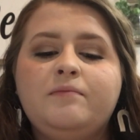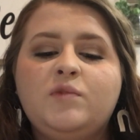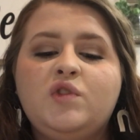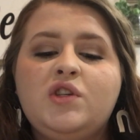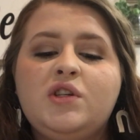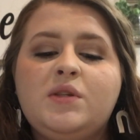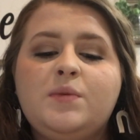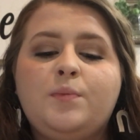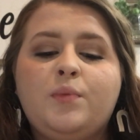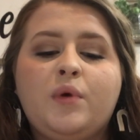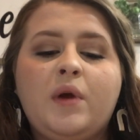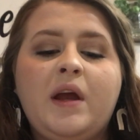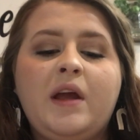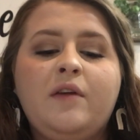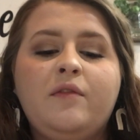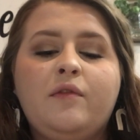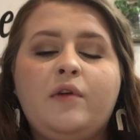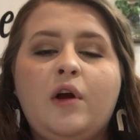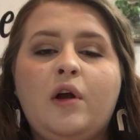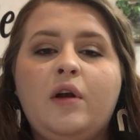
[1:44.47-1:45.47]
just
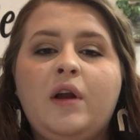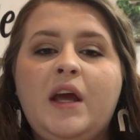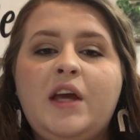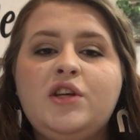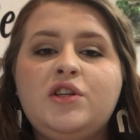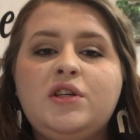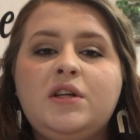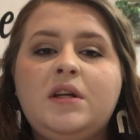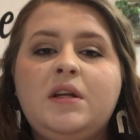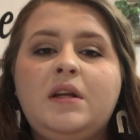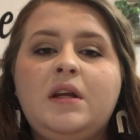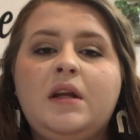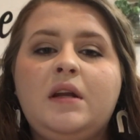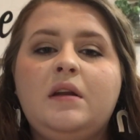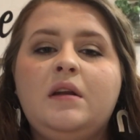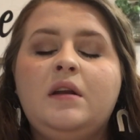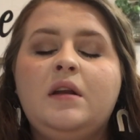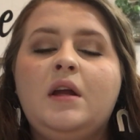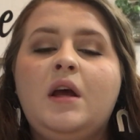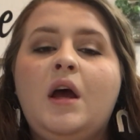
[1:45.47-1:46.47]
praying for our nation
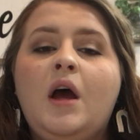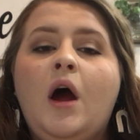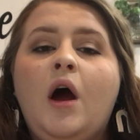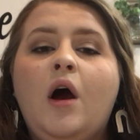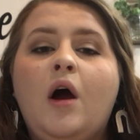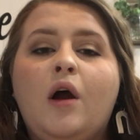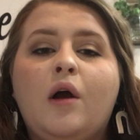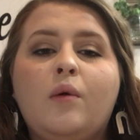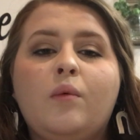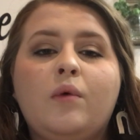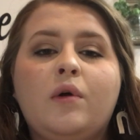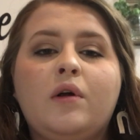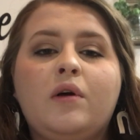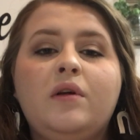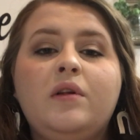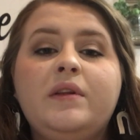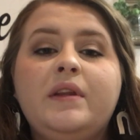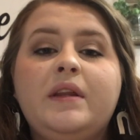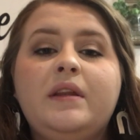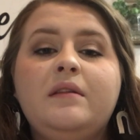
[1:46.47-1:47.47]
and our
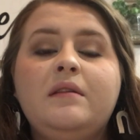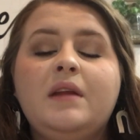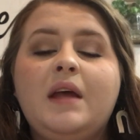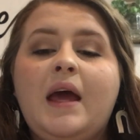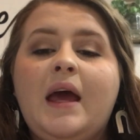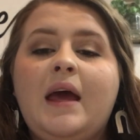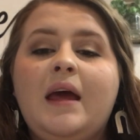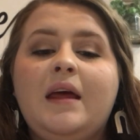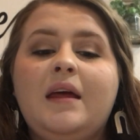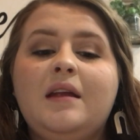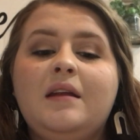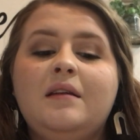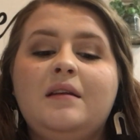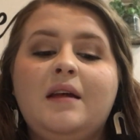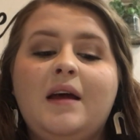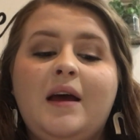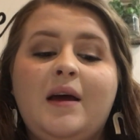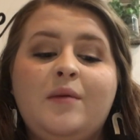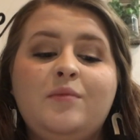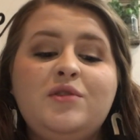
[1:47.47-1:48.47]
world. And
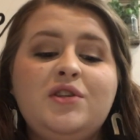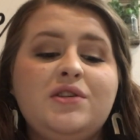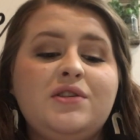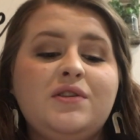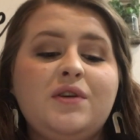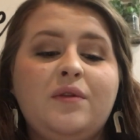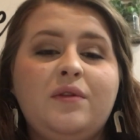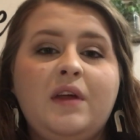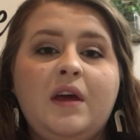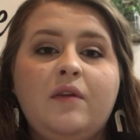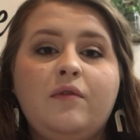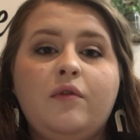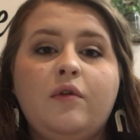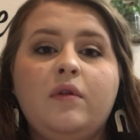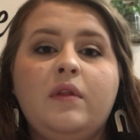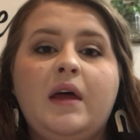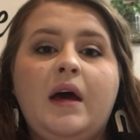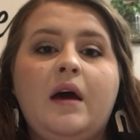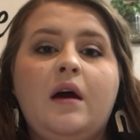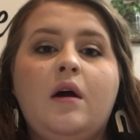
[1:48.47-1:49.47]
I'm just so
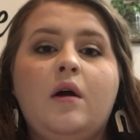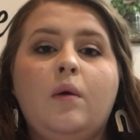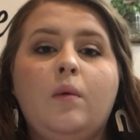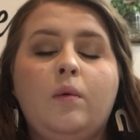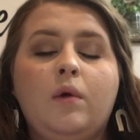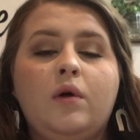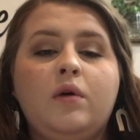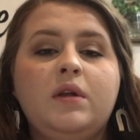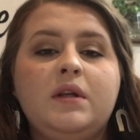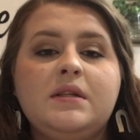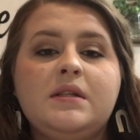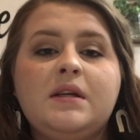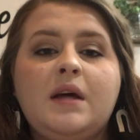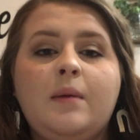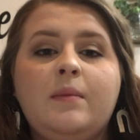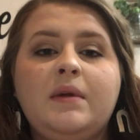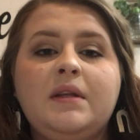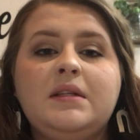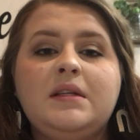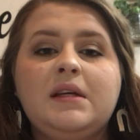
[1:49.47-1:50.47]
thankful that our world is
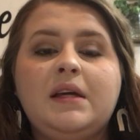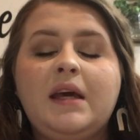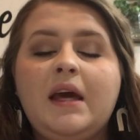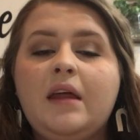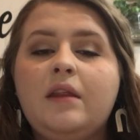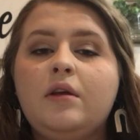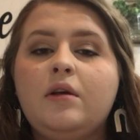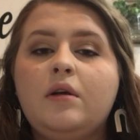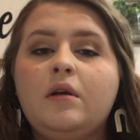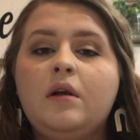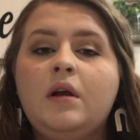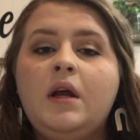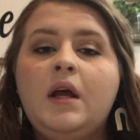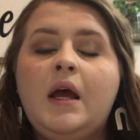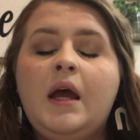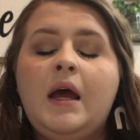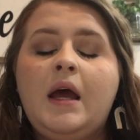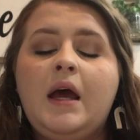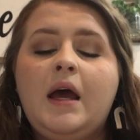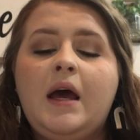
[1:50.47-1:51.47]
coming together
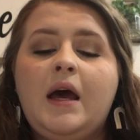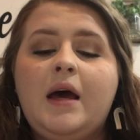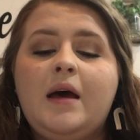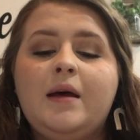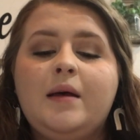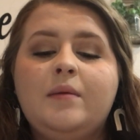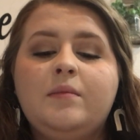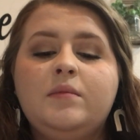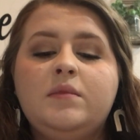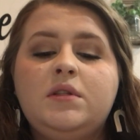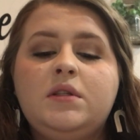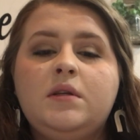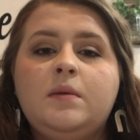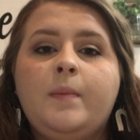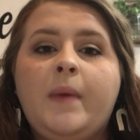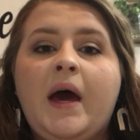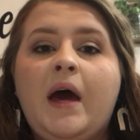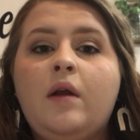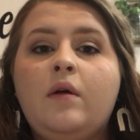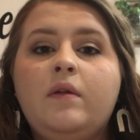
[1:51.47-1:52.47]
to
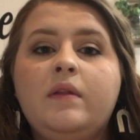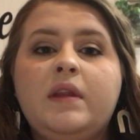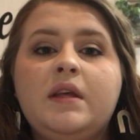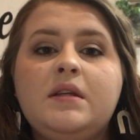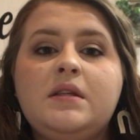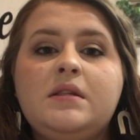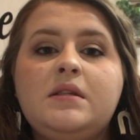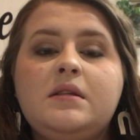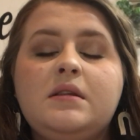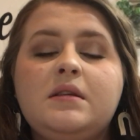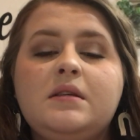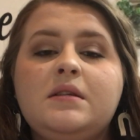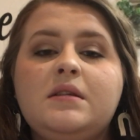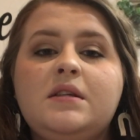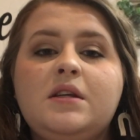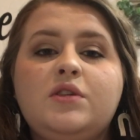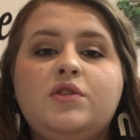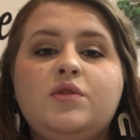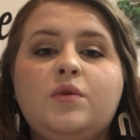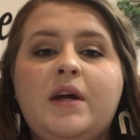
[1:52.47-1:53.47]
battle this
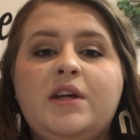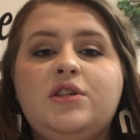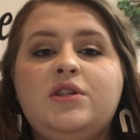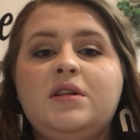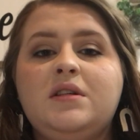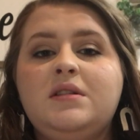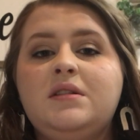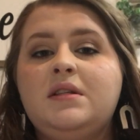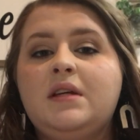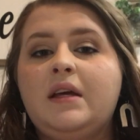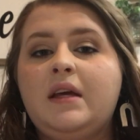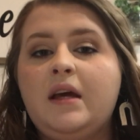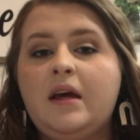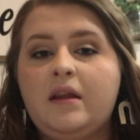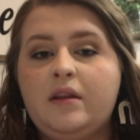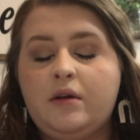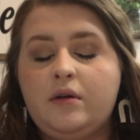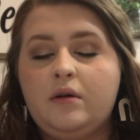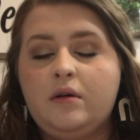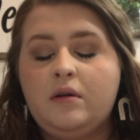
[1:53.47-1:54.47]
situation
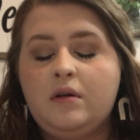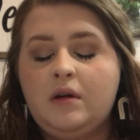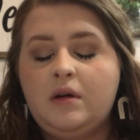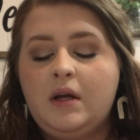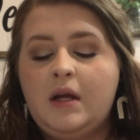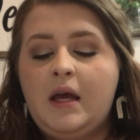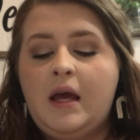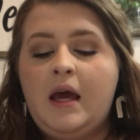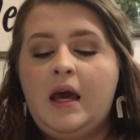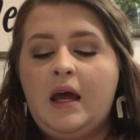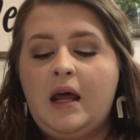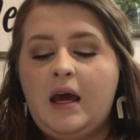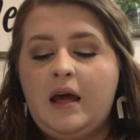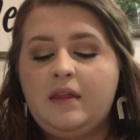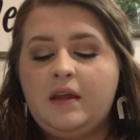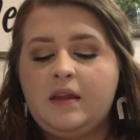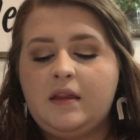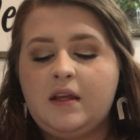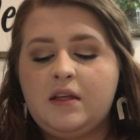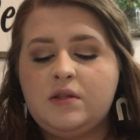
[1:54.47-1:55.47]
together. I
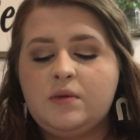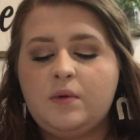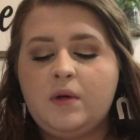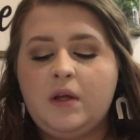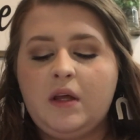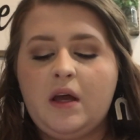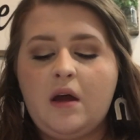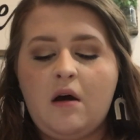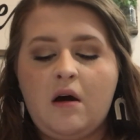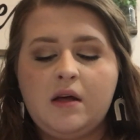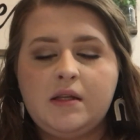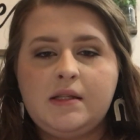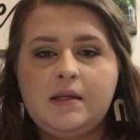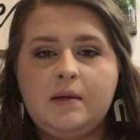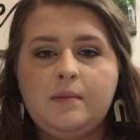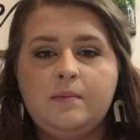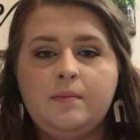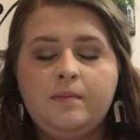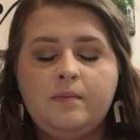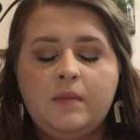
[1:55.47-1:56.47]
think that's really
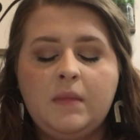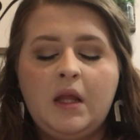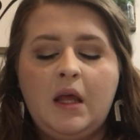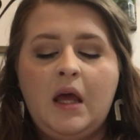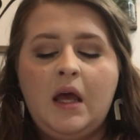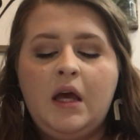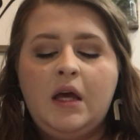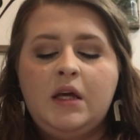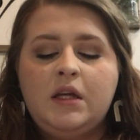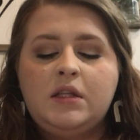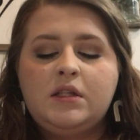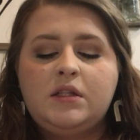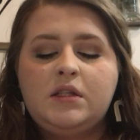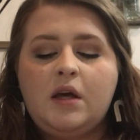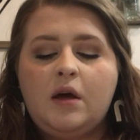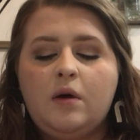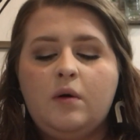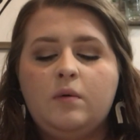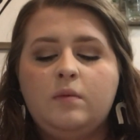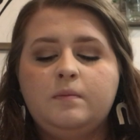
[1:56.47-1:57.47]
awesome.
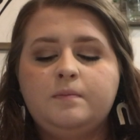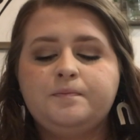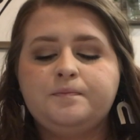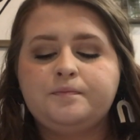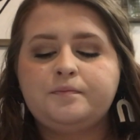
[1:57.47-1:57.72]
So